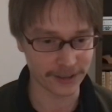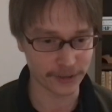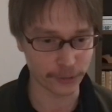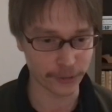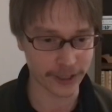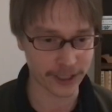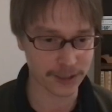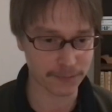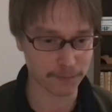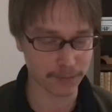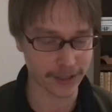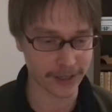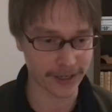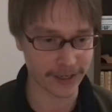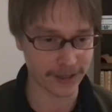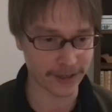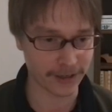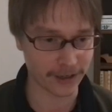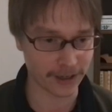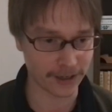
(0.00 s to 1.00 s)
to
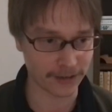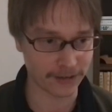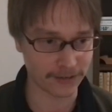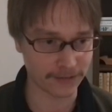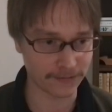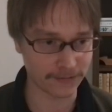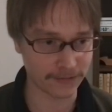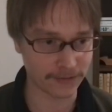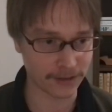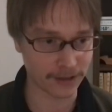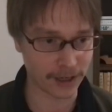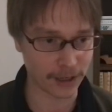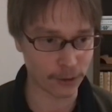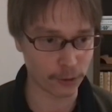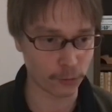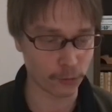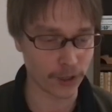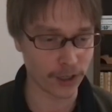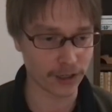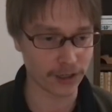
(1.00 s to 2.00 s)
explain
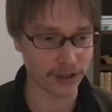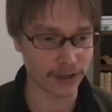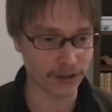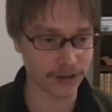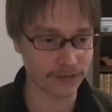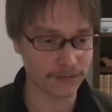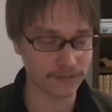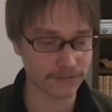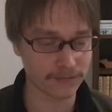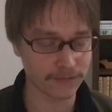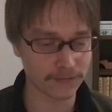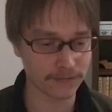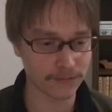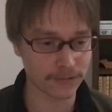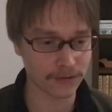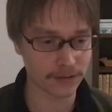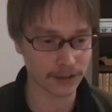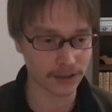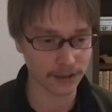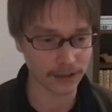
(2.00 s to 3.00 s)
how one
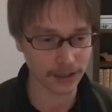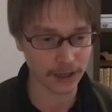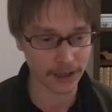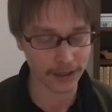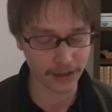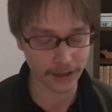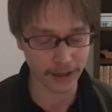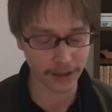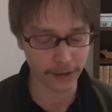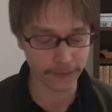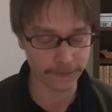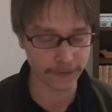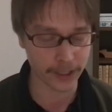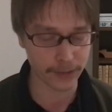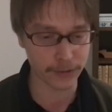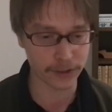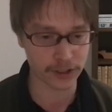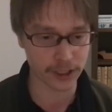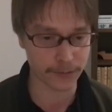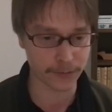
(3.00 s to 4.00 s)
kind of
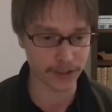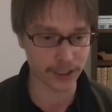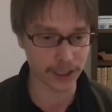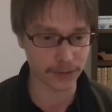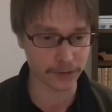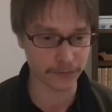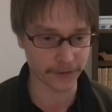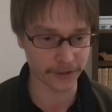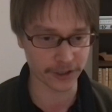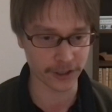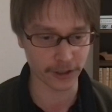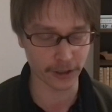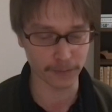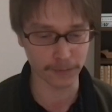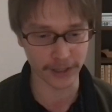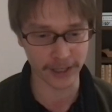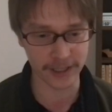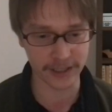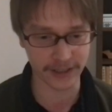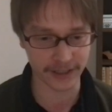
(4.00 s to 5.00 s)
famous Japanese professional
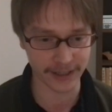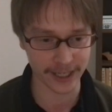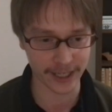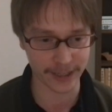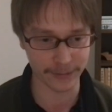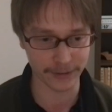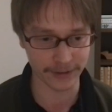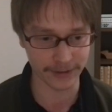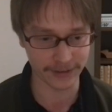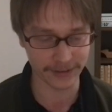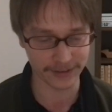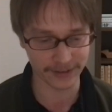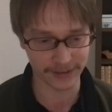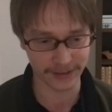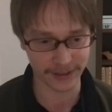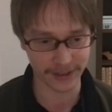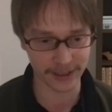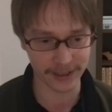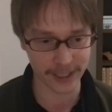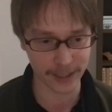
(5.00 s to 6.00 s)
plays the game
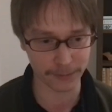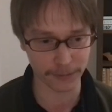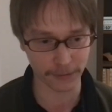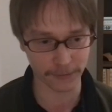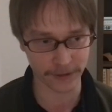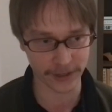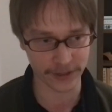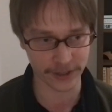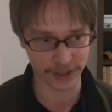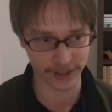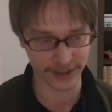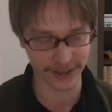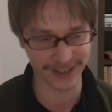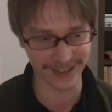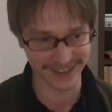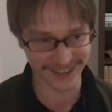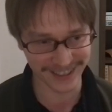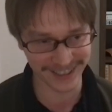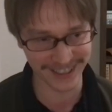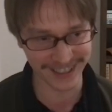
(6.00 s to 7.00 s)
in a simple fashion.
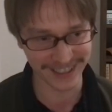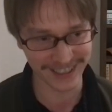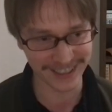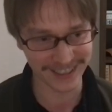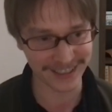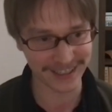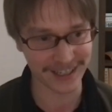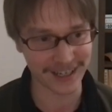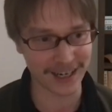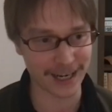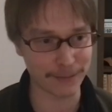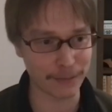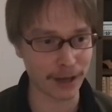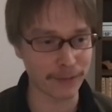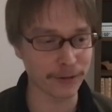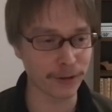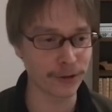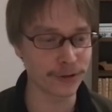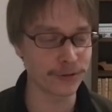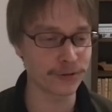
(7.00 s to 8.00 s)
And
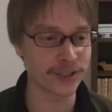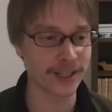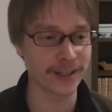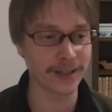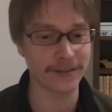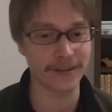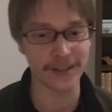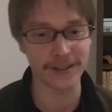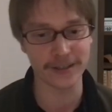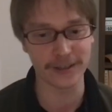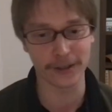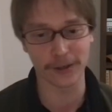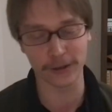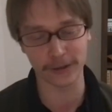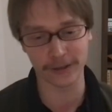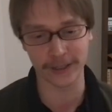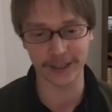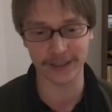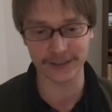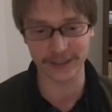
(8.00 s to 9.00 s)
I'm going to say that these are all
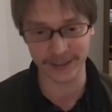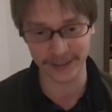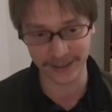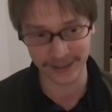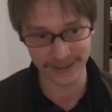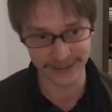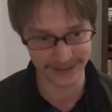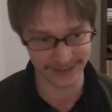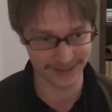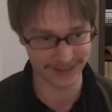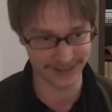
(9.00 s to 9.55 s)
connected,